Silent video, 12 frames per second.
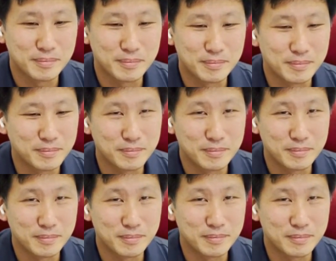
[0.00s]

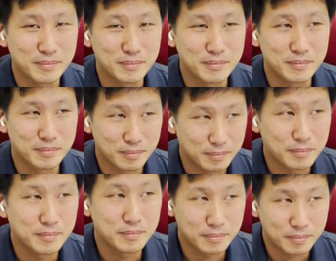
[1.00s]

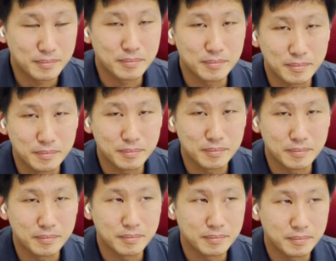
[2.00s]

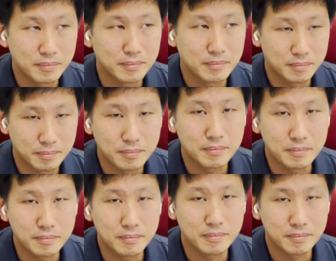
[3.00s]

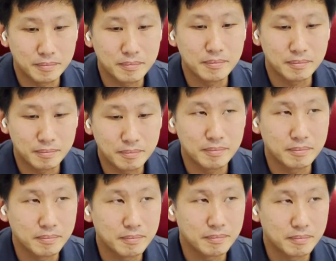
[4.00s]

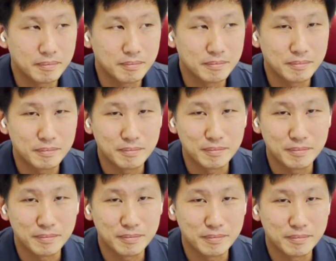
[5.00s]

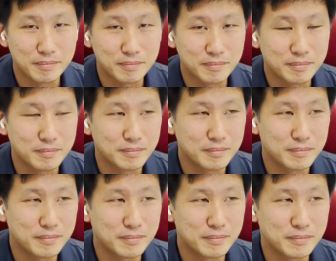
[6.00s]

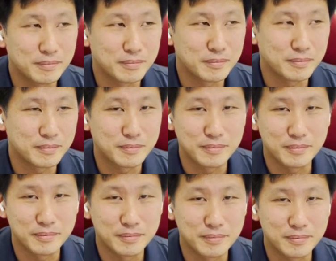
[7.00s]
No words are spoken by the person on screen.